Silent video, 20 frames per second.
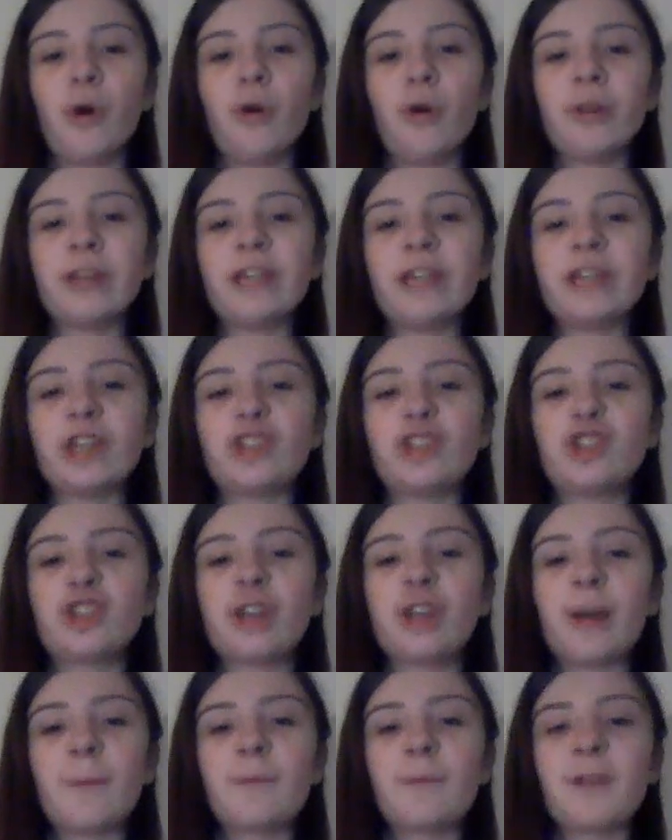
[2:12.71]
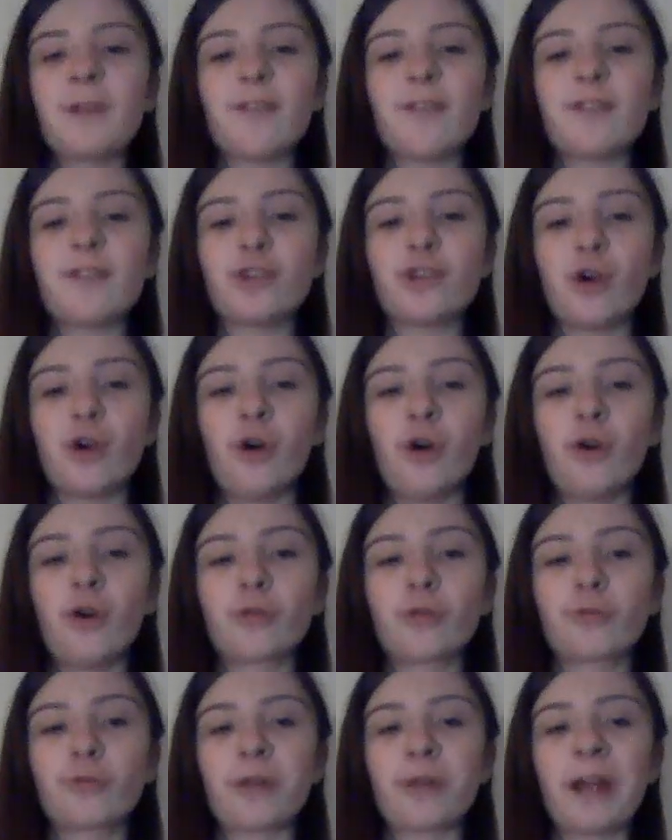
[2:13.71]
only the chips of its
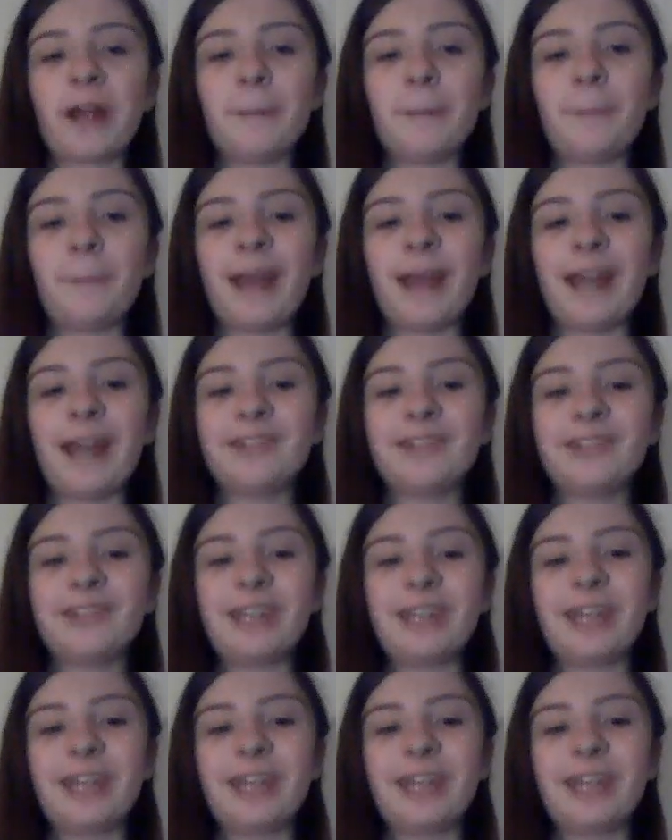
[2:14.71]
old gray paint